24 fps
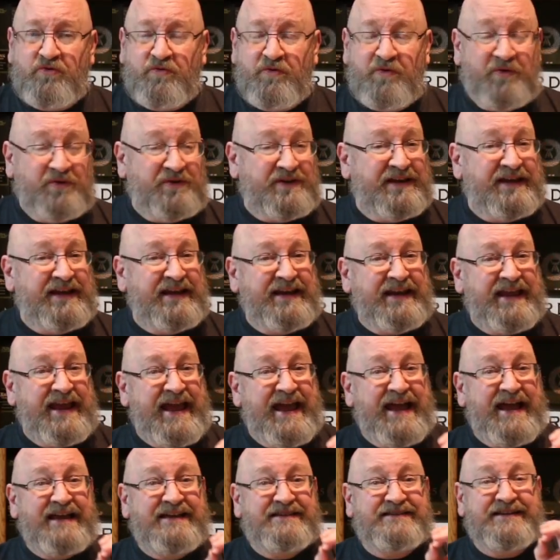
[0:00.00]
root, it
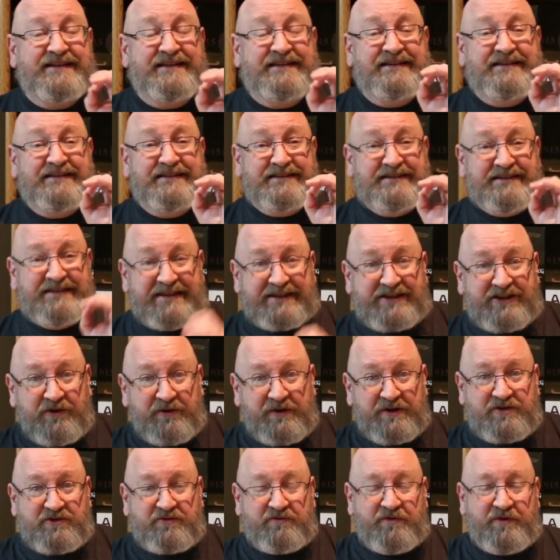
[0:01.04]
has
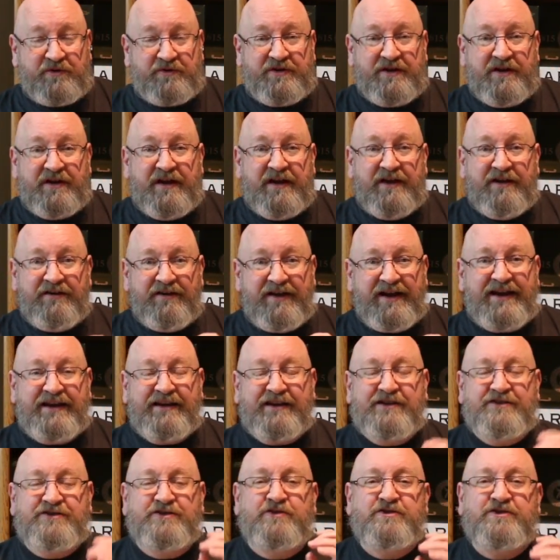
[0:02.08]
licorice root, right?
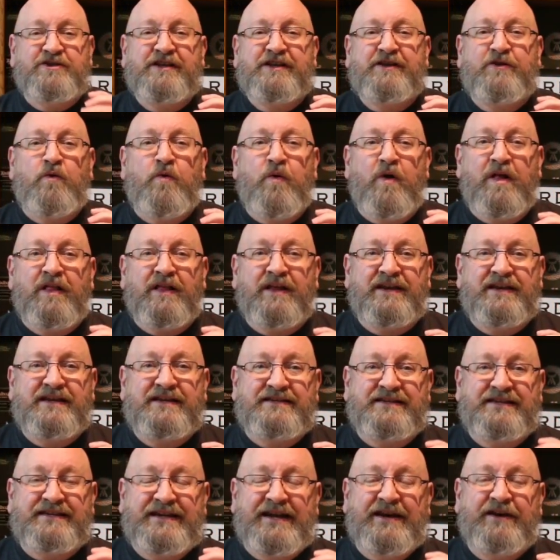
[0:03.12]
Because those are the
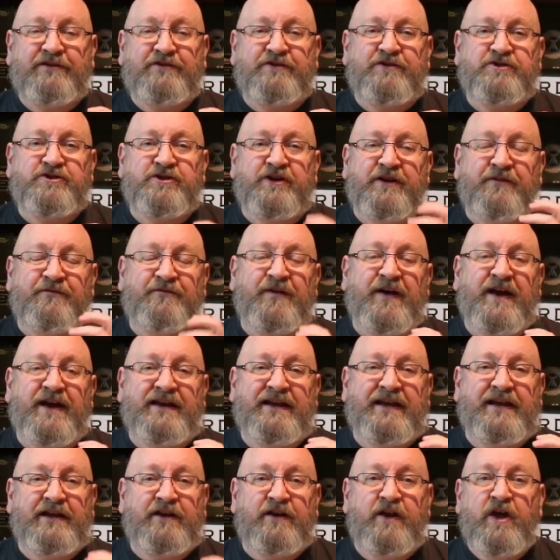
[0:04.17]
qualities and characters you're going to find
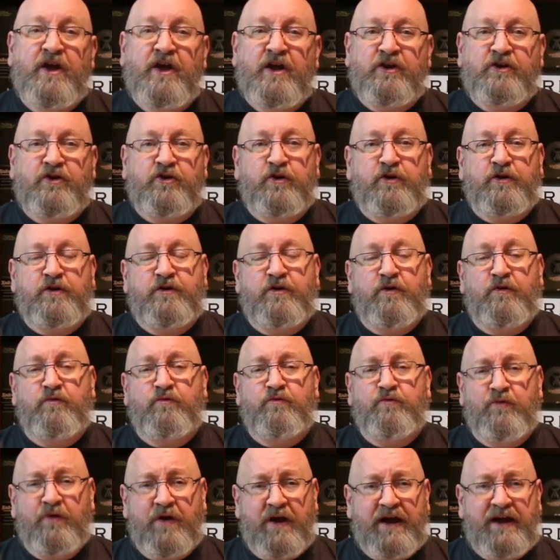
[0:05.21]
in good
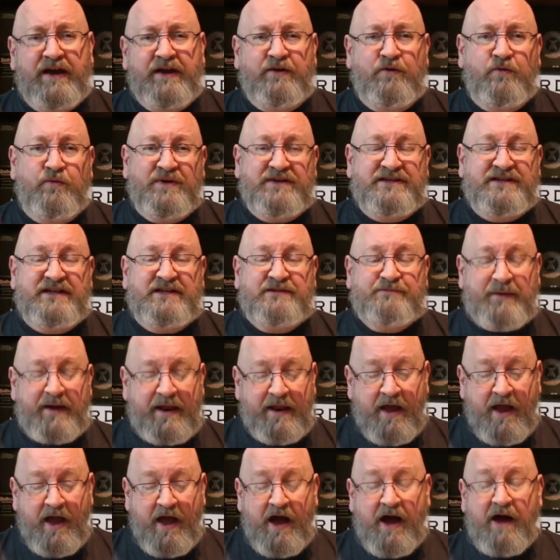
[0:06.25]
rye whiskeys.
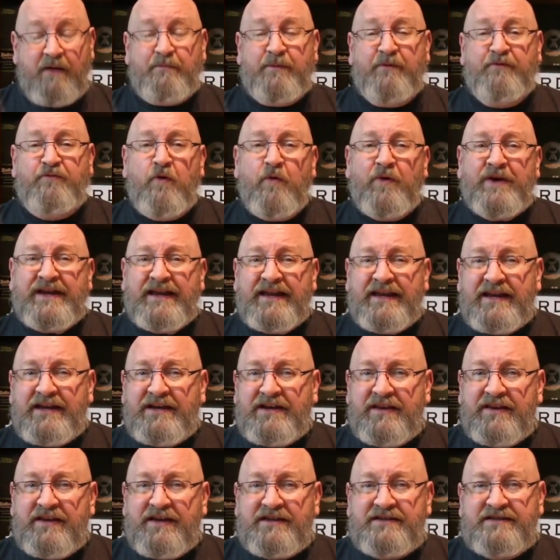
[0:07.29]
But before I get
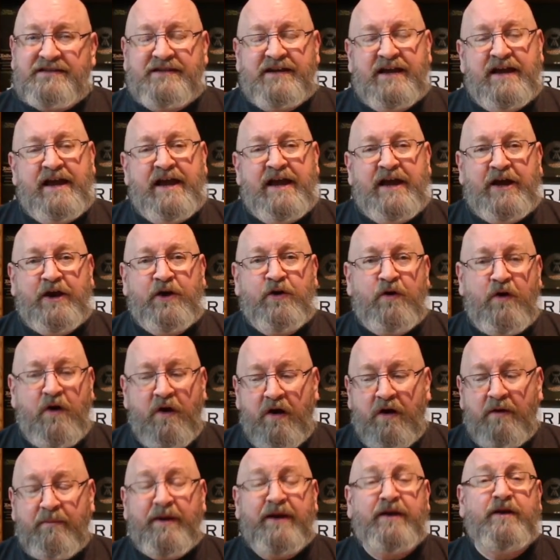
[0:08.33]
into this, here
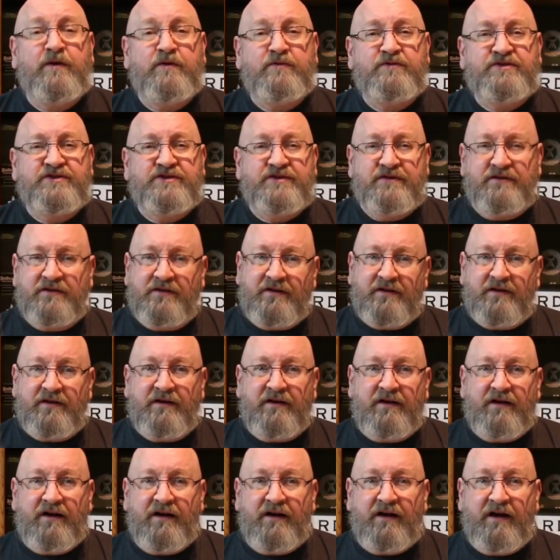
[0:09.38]
are my notes
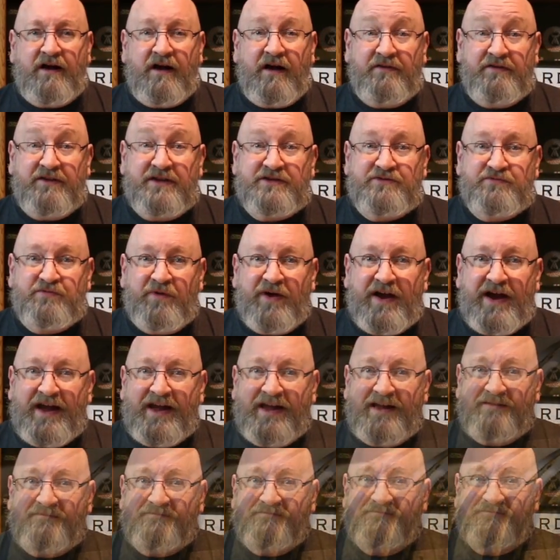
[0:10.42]
on this
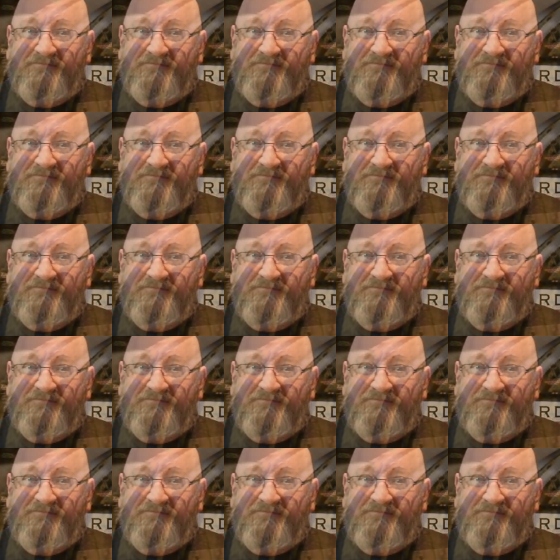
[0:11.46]
rye.